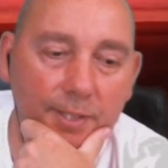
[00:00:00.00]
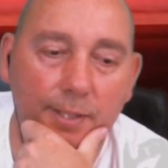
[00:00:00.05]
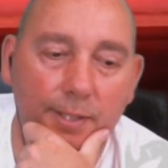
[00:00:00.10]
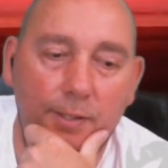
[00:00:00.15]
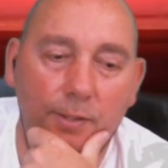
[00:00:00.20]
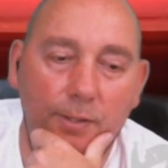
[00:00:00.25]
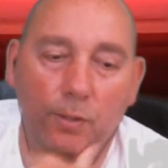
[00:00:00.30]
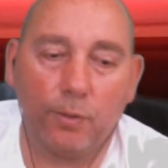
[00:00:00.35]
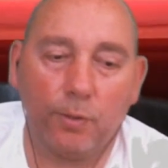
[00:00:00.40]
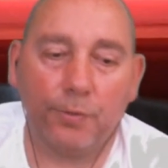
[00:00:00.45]

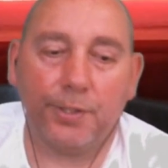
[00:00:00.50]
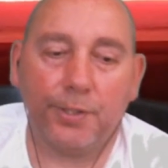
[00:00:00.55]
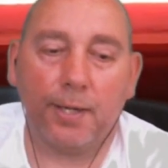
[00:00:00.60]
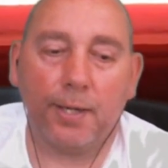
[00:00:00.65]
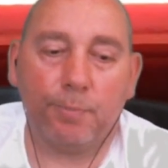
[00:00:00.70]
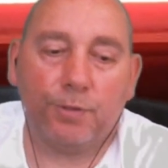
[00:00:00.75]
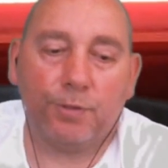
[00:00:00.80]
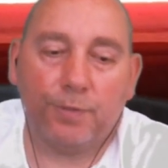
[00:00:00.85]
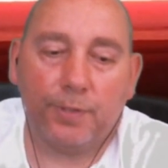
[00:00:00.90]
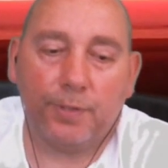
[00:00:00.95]
Cannot Hold the
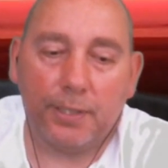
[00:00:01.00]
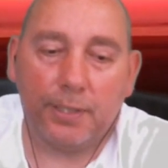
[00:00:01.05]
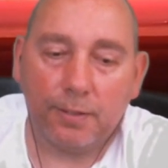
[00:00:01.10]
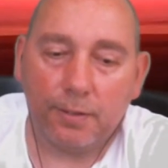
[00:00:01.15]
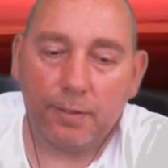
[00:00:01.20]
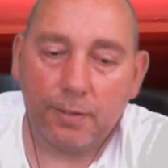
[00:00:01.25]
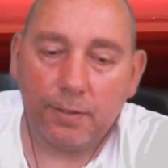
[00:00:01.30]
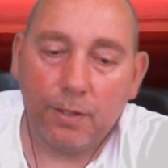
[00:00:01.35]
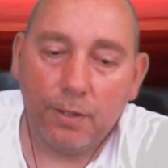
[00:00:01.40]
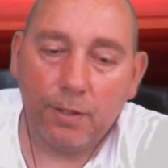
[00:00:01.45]
Atmosphere to
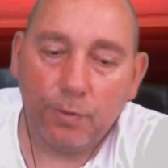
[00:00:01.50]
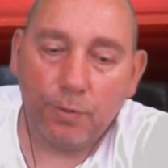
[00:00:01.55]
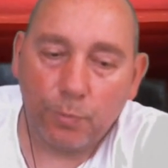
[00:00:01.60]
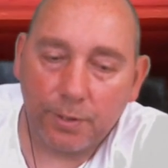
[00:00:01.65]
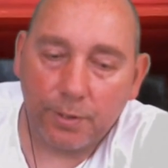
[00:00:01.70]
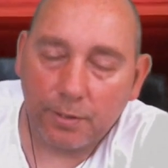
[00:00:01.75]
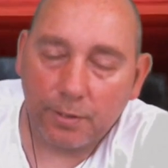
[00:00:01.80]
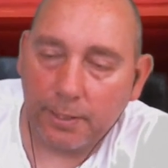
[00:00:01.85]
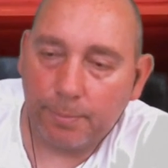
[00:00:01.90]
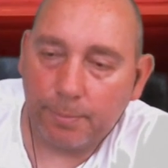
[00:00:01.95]
the Earth with
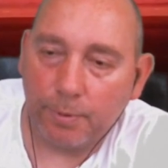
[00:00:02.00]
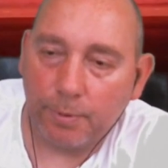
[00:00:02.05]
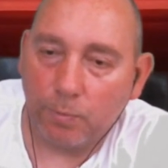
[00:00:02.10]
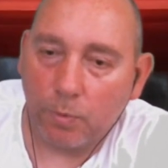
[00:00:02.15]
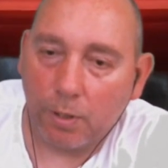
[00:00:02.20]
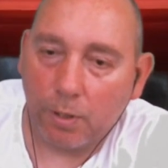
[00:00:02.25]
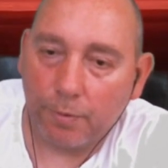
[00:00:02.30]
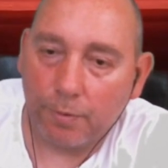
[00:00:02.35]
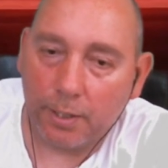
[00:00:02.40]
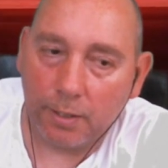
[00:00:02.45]
Sleeping
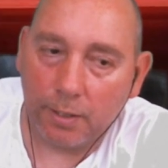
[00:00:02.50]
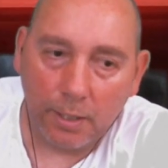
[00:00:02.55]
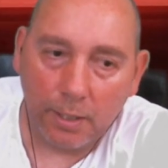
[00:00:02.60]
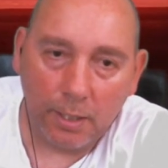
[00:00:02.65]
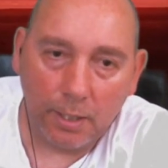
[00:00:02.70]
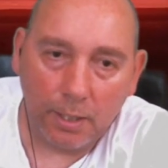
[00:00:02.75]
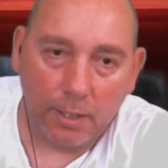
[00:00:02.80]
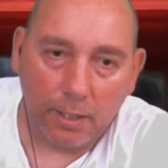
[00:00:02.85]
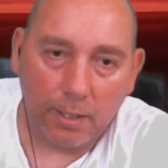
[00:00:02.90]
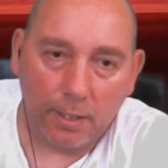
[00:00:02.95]
Warrior.
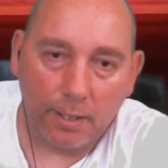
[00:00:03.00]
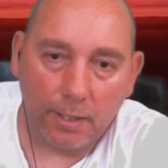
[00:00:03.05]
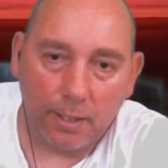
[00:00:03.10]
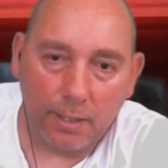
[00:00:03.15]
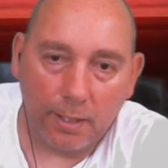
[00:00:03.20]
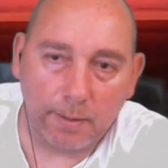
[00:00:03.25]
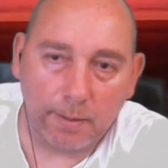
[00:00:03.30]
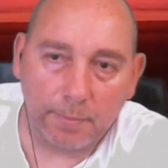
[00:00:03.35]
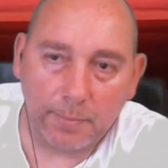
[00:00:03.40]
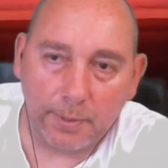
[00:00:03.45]

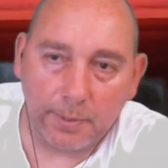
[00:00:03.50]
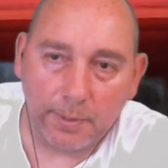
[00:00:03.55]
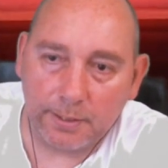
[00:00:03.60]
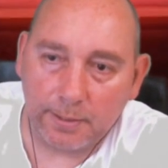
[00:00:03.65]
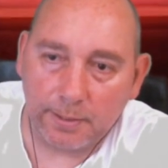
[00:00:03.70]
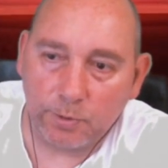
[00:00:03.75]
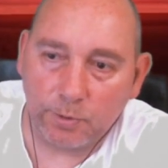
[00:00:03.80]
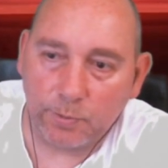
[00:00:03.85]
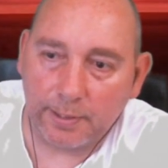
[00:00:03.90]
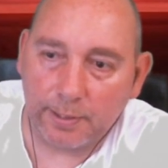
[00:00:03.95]
He
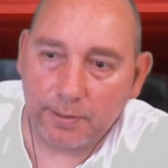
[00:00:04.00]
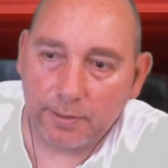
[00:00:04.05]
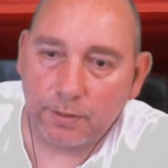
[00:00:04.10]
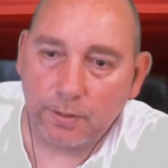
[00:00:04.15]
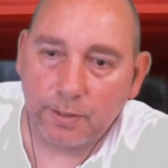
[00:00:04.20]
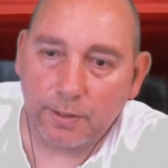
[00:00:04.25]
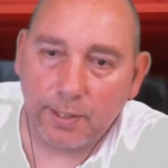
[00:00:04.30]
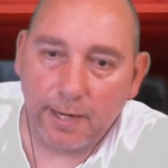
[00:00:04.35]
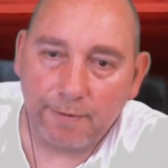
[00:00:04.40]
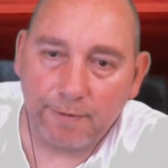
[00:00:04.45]
seemed to answer
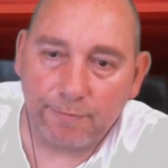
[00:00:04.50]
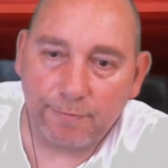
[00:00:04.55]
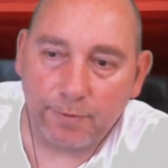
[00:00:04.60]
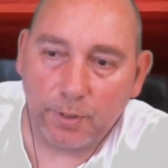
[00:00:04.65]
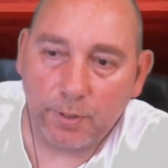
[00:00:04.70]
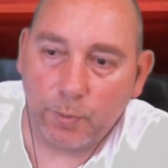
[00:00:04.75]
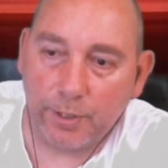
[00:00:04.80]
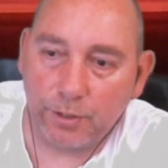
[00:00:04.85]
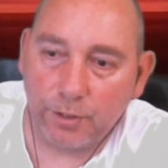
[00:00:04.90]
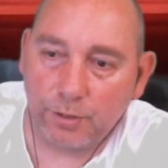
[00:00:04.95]
every
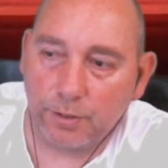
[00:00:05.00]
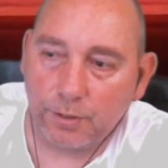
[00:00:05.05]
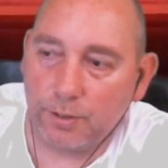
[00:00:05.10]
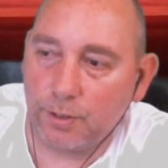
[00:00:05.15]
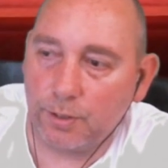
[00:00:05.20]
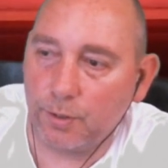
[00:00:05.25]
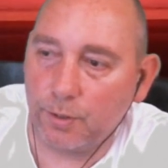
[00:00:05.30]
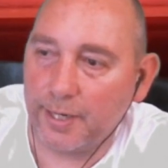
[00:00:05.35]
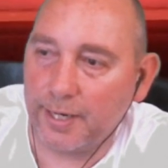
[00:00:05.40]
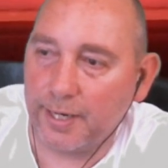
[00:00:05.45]
question that
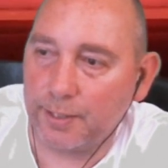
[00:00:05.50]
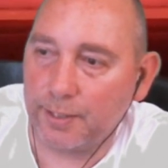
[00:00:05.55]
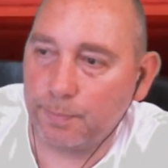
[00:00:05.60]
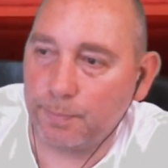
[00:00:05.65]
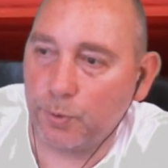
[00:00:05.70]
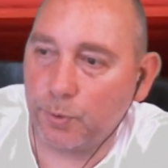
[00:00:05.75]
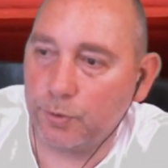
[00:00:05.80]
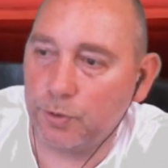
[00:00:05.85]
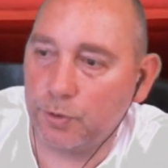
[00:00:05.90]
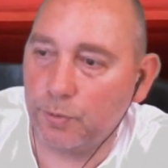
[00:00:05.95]
you guys
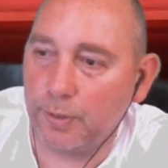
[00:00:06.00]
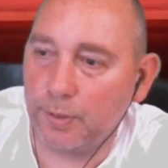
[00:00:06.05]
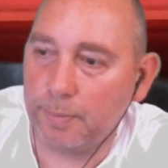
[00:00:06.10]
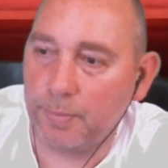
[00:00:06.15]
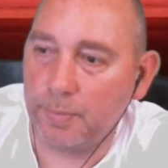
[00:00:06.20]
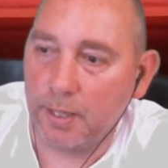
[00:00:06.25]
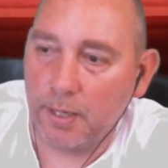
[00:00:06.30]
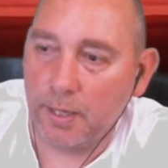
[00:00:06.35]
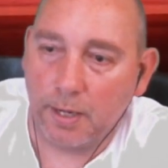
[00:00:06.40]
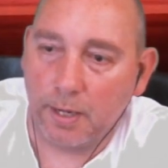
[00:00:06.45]
put to
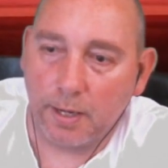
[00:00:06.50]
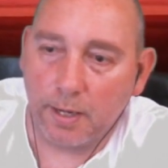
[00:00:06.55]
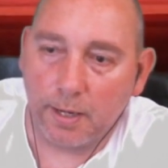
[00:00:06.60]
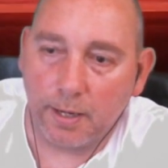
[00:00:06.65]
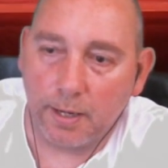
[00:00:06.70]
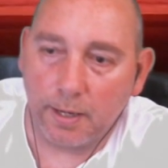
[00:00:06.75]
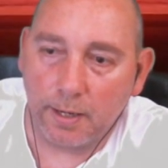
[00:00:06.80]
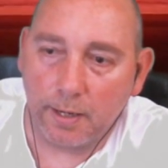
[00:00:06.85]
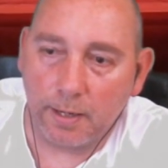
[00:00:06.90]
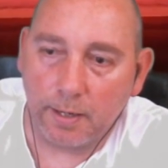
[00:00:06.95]

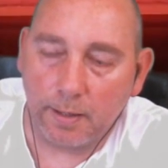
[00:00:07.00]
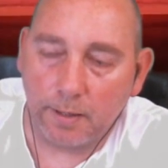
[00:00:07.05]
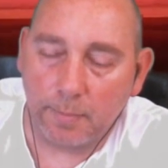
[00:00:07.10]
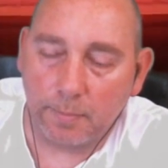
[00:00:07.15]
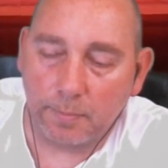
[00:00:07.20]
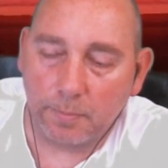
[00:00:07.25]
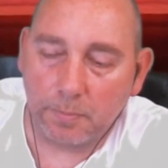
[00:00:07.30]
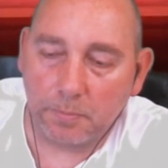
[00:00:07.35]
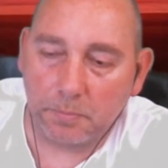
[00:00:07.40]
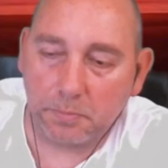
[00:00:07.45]

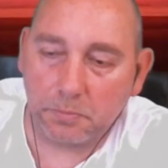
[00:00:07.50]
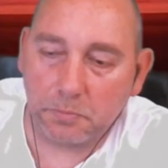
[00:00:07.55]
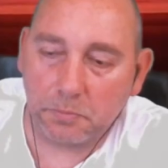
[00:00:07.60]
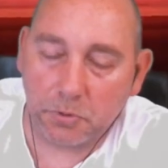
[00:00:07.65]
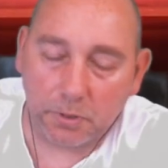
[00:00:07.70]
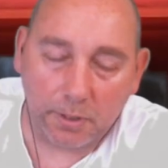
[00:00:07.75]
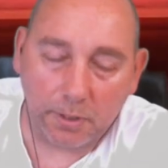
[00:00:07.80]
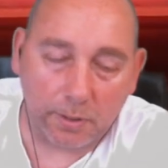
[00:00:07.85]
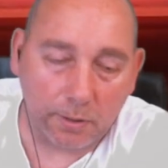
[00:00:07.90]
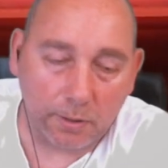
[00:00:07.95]
him.
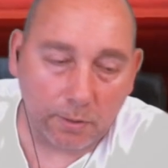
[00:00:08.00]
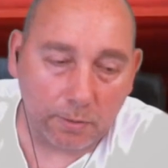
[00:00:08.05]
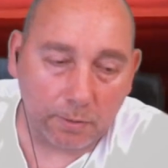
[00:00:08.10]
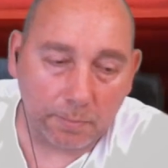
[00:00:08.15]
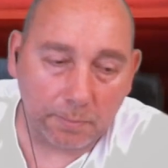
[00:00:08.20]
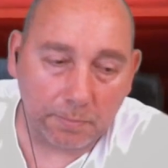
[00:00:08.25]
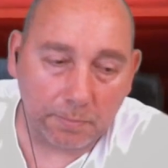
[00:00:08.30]
So